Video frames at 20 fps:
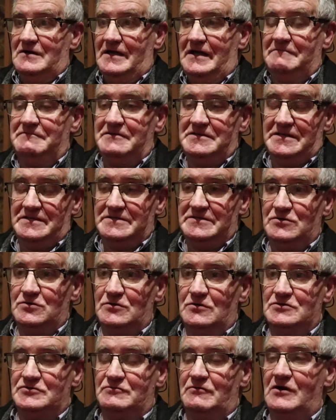everything that
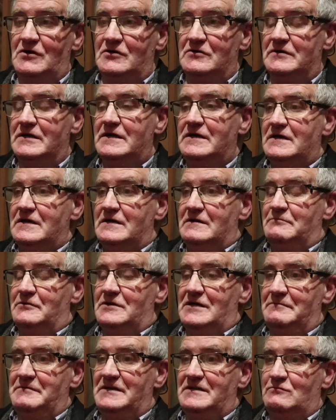goes wrong.
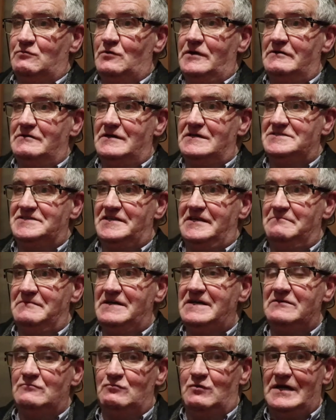But I mean, whereas they
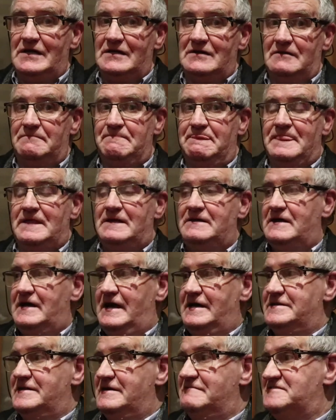mean well
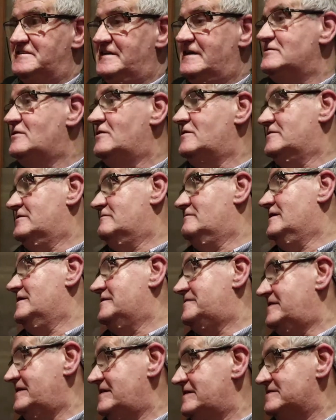and they've said all the
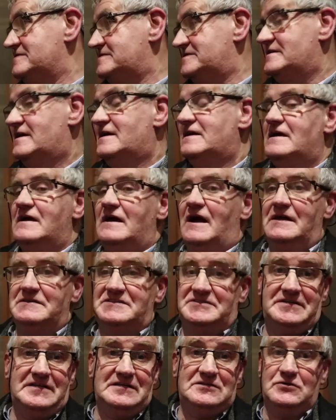right things, I
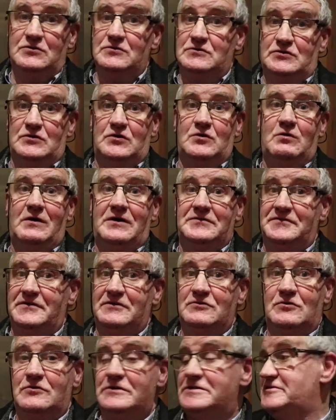still don't know what
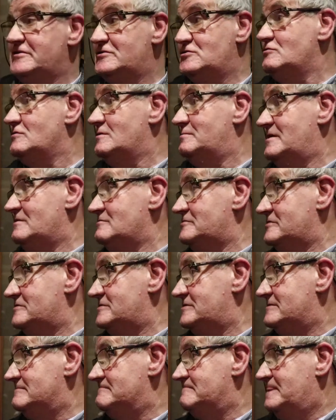they're going to do about
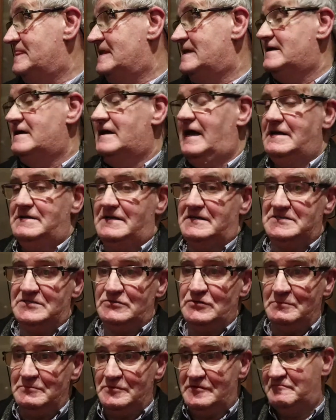it. And as a
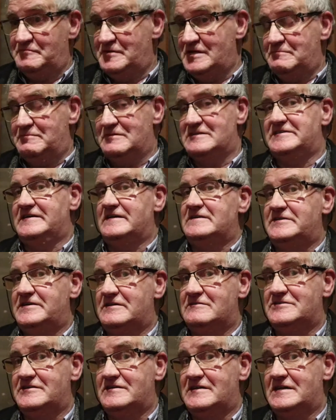number of people said
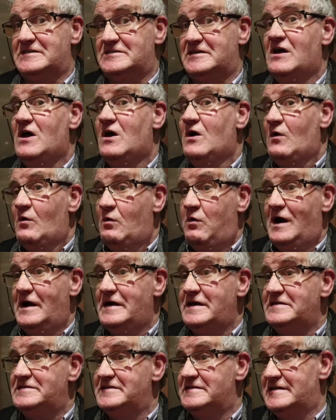here tonight,
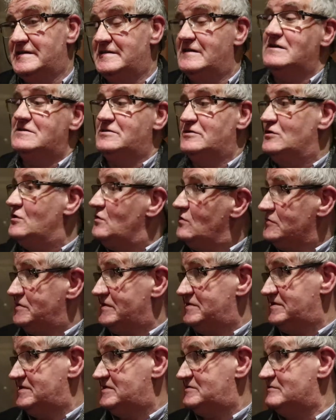why did they not know
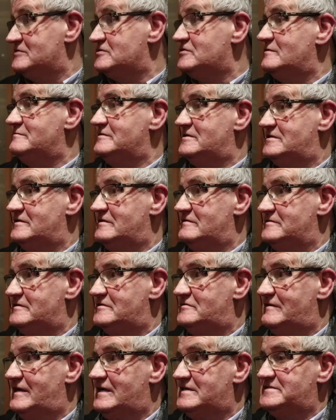that this was coming down the
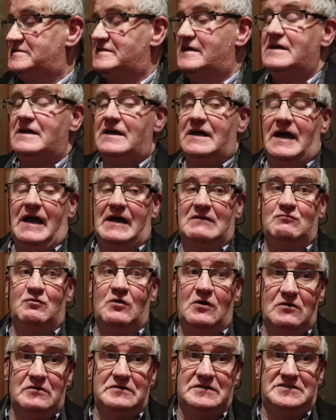tracks and
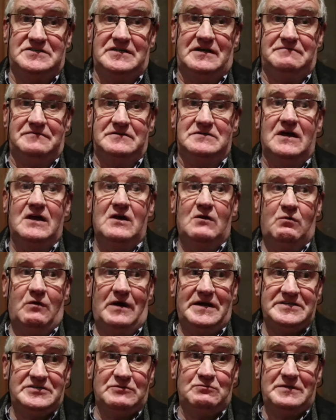warn us of it?
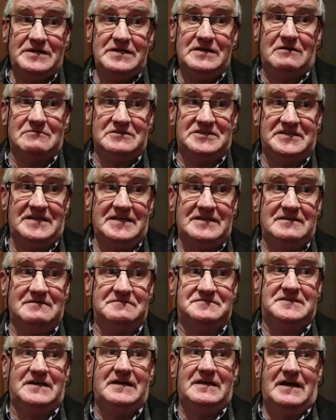Why do we
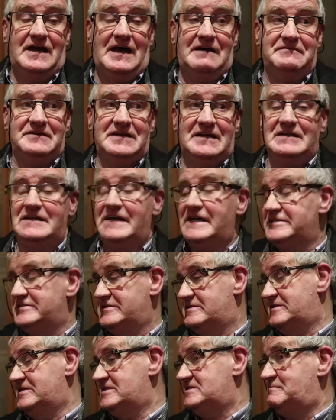ourselves, having
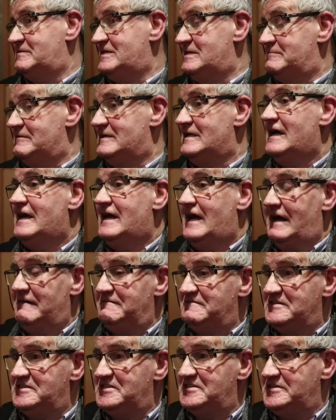elected these people,
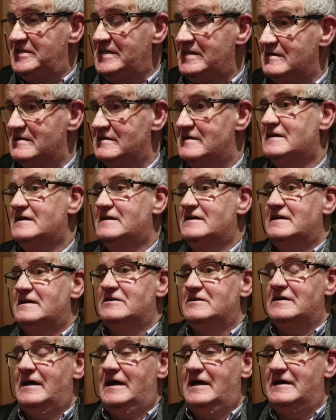have to still
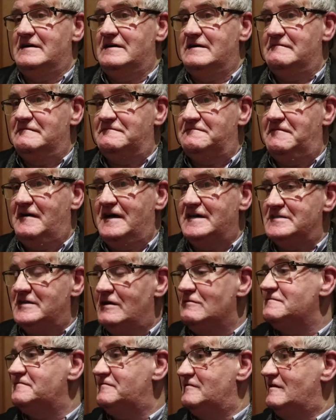uh, find
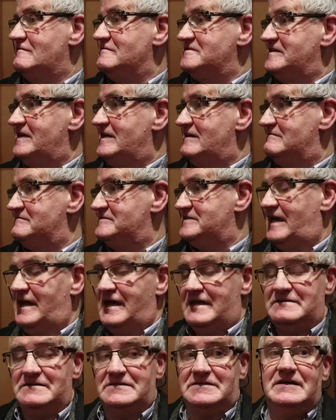out for ourselves
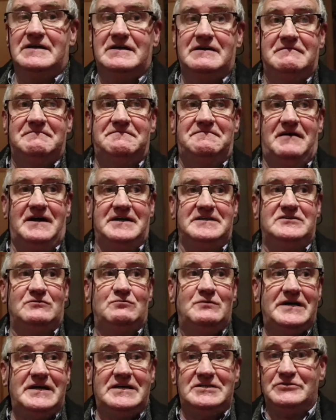and find a
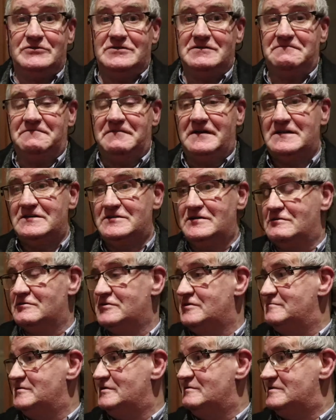way to defend our
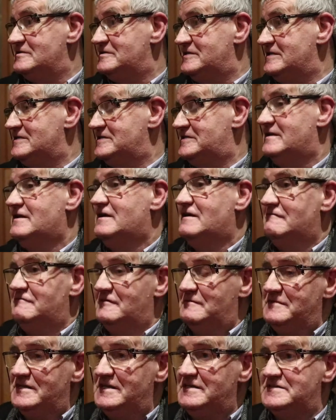communities
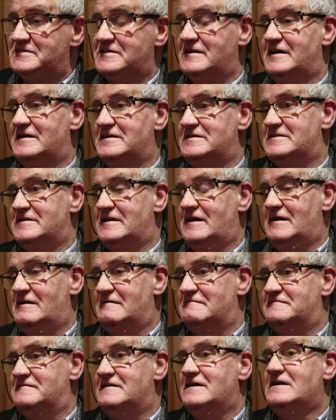from these kind
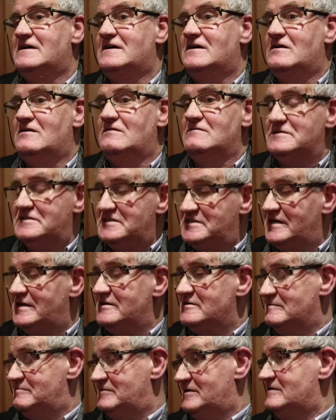of
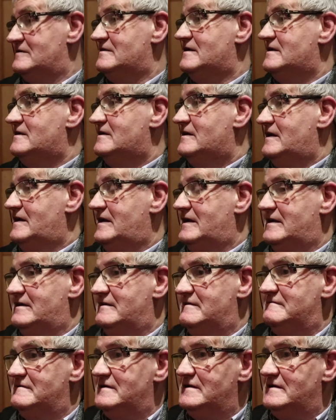undesirable uh,